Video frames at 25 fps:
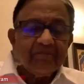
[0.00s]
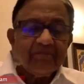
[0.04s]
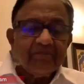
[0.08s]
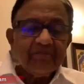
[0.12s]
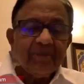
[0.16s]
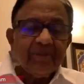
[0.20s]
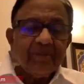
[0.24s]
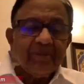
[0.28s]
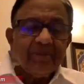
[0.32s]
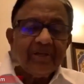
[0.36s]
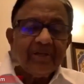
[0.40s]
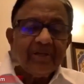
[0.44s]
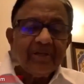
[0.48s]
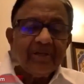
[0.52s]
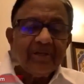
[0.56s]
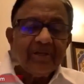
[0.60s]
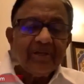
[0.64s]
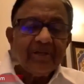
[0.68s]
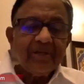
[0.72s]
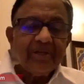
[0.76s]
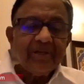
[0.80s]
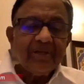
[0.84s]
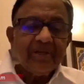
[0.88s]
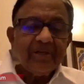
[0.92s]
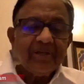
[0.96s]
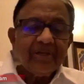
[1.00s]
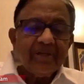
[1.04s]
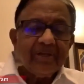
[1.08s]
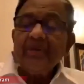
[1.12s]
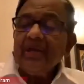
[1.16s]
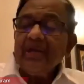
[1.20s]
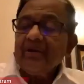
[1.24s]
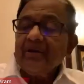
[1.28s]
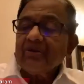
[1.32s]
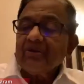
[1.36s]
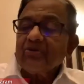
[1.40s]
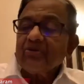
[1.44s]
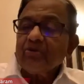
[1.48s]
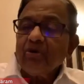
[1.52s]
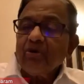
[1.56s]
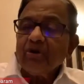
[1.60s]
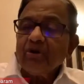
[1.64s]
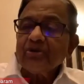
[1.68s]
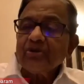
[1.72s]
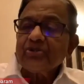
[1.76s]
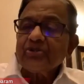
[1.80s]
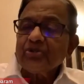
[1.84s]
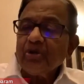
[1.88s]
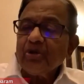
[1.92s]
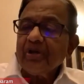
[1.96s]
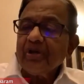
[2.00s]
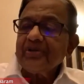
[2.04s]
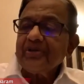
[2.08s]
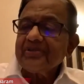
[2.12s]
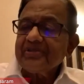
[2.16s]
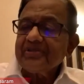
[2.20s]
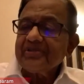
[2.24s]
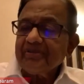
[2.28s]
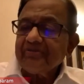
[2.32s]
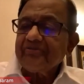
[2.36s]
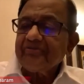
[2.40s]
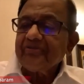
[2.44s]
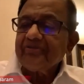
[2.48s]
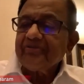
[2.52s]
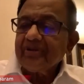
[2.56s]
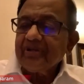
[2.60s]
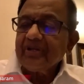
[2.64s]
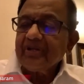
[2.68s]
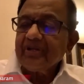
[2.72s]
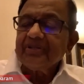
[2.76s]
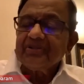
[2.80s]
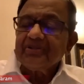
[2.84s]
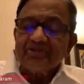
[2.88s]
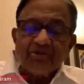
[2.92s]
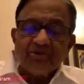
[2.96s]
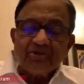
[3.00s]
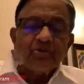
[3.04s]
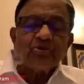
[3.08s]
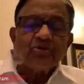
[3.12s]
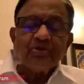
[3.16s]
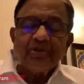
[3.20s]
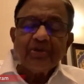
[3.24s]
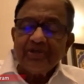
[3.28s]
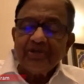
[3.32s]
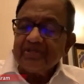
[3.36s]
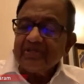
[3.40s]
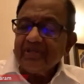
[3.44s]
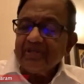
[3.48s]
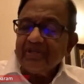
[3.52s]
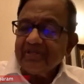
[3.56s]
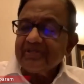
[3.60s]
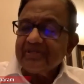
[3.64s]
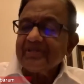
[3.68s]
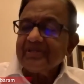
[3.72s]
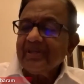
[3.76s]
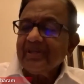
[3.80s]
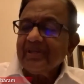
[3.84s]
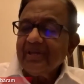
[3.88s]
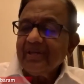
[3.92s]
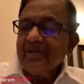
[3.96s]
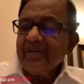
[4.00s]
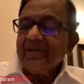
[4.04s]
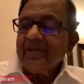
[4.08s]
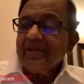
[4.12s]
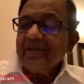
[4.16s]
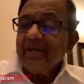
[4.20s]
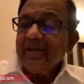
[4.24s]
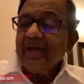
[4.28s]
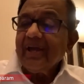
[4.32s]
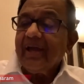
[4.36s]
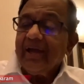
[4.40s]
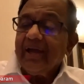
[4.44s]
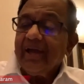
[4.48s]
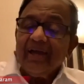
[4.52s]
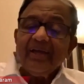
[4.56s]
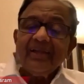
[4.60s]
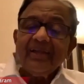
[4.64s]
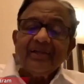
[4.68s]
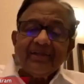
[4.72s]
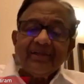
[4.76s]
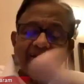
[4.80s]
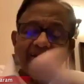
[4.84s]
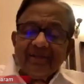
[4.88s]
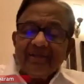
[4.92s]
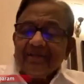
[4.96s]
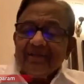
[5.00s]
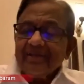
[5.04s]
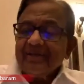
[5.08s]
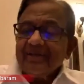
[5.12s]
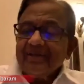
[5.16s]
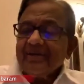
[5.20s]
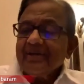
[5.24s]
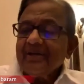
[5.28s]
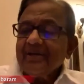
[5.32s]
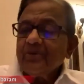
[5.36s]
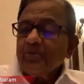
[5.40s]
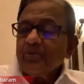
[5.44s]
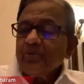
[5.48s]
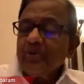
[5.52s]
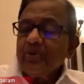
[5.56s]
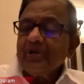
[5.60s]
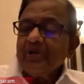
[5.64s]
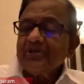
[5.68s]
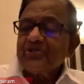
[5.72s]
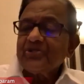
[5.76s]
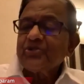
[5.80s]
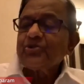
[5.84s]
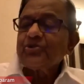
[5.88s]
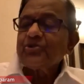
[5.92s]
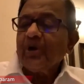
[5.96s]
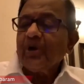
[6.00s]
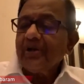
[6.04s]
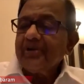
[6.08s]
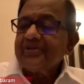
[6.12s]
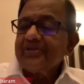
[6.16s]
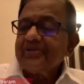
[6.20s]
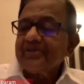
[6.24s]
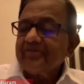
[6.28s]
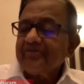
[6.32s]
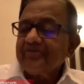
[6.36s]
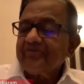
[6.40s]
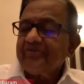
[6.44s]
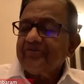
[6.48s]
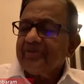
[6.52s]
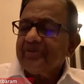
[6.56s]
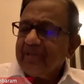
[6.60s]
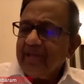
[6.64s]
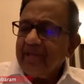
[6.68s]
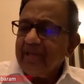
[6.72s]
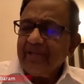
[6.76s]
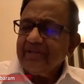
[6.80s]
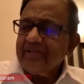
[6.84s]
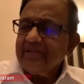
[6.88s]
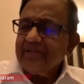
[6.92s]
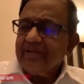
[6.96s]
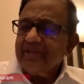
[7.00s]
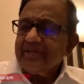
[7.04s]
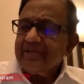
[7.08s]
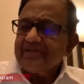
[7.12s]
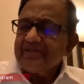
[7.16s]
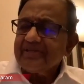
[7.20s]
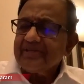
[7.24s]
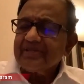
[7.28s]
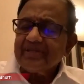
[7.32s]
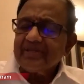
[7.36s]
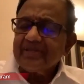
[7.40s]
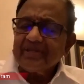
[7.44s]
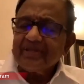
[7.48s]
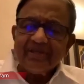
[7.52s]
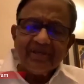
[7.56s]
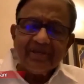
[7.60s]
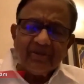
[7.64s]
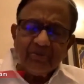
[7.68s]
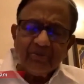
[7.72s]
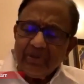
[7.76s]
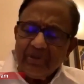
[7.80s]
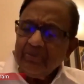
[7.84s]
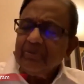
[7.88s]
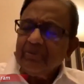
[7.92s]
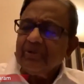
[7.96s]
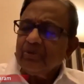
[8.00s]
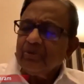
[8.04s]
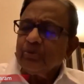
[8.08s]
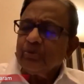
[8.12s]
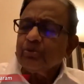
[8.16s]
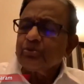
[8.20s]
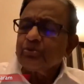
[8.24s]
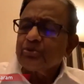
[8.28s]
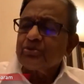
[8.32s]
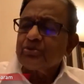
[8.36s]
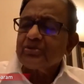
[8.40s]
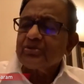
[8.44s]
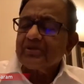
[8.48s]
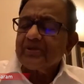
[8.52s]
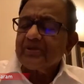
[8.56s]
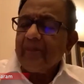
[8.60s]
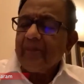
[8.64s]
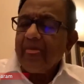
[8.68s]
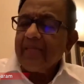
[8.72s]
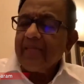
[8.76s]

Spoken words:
But if we make a wrong choice of constituencies and a worse choice of candidates, we will lose.